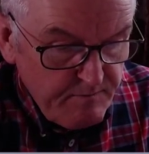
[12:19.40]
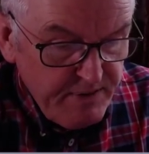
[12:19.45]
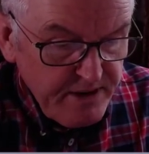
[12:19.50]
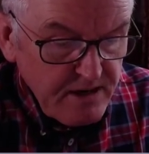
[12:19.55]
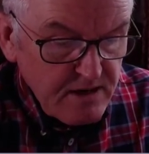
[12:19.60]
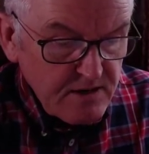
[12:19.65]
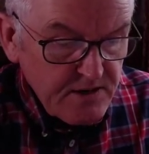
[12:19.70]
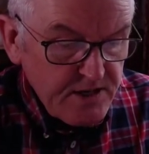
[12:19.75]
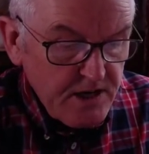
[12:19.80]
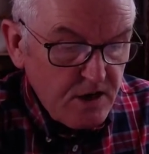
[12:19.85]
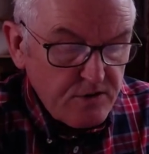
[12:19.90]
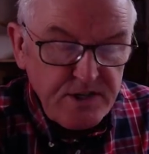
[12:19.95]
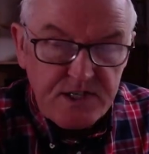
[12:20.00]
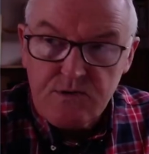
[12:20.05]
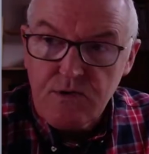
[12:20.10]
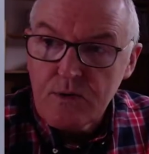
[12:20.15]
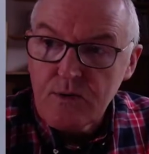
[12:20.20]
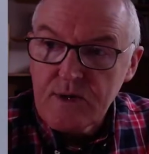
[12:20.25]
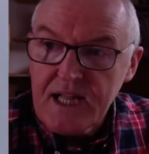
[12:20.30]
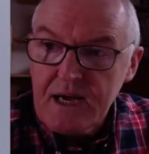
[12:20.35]
Big unknown
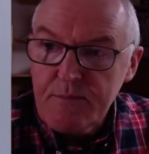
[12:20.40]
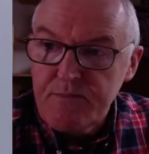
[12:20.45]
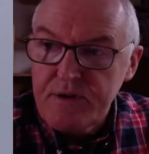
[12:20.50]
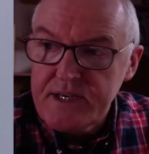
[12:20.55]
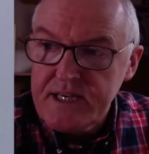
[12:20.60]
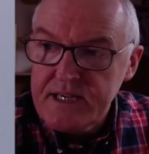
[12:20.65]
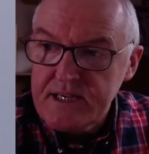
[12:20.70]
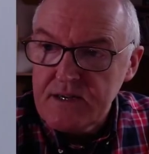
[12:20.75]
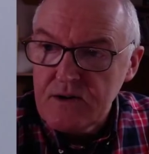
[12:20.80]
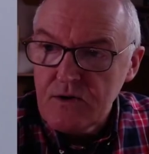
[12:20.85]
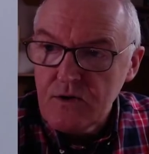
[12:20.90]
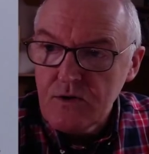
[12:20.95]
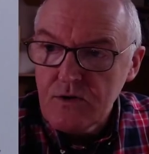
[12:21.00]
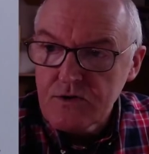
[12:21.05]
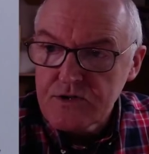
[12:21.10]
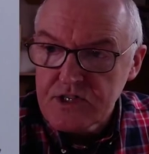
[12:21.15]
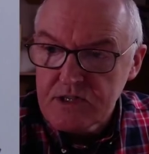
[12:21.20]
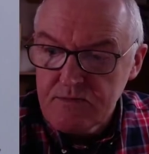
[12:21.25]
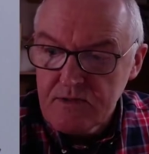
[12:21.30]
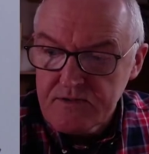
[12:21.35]
is what will happen in
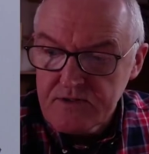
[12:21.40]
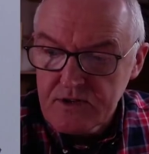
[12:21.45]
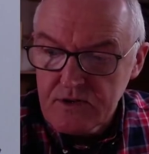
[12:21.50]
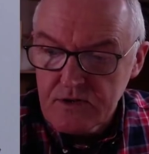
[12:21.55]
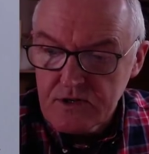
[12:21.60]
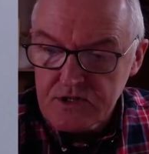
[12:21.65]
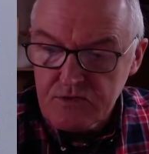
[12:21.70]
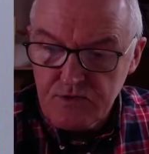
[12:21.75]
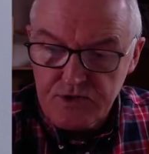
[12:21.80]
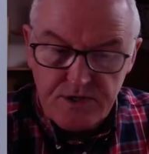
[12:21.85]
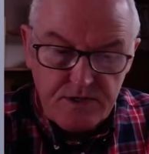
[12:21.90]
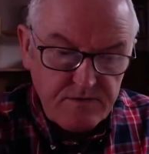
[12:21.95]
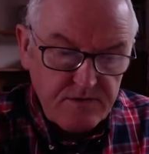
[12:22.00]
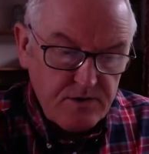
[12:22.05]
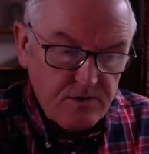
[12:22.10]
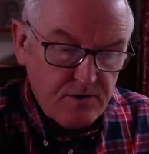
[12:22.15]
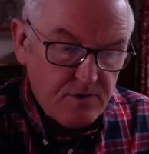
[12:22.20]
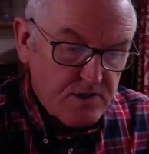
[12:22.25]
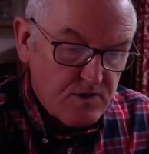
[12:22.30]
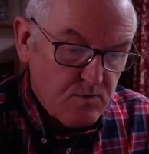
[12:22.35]
autumn, of course, which of
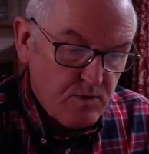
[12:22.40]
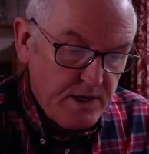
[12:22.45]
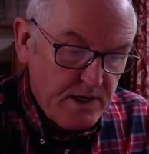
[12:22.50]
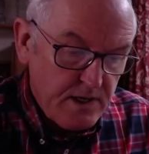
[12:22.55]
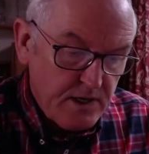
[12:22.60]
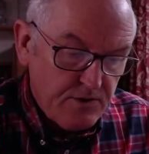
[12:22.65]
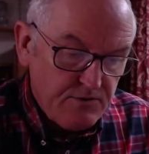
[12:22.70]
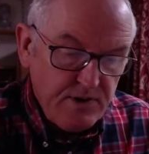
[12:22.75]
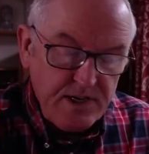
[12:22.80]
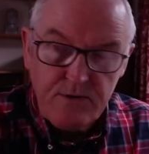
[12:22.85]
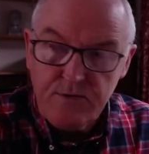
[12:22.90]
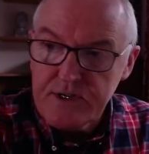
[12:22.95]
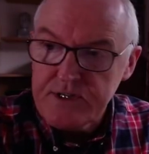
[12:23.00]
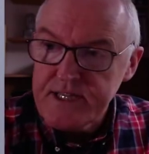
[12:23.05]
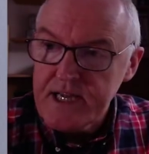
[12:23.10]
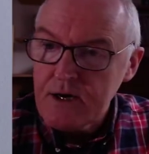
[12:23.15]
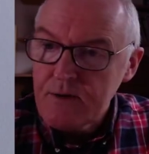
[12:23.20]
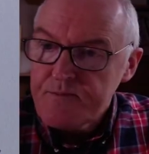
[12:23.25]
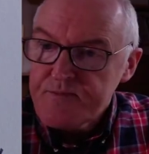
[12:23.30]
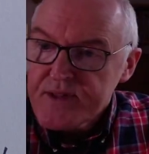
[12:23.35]
course we agree with.
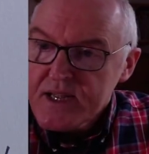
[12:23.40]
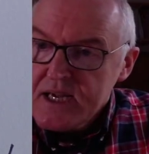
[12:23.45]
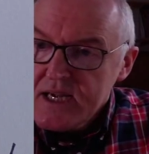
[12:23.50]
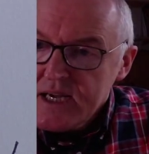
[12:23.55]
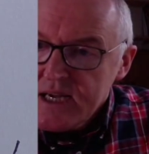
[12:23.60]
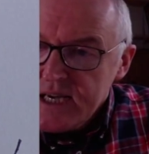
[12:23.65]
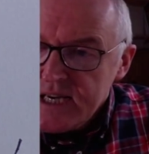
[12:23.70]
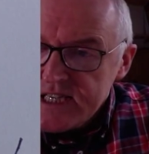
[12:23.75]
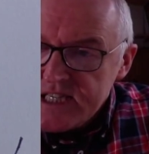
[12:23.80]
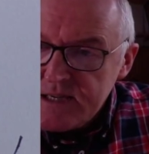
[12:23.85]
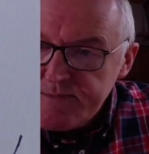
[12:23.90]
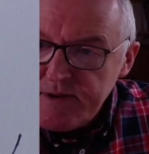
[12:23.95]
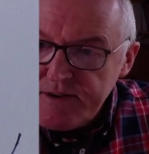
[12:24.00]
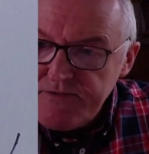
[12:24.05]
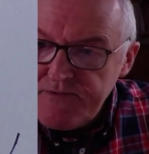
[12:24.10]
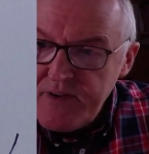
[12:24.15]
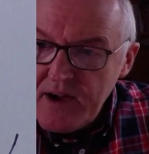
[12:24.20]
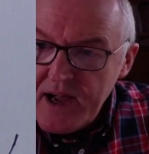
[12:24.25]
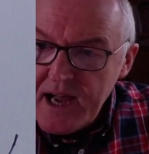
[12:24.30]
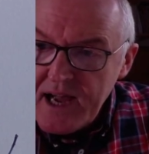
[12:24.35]
Now, to be
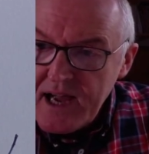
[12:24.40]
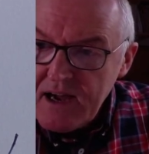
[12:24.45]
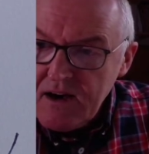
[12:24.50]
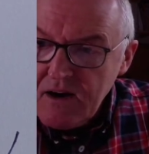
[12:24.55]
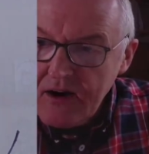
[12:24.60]
fair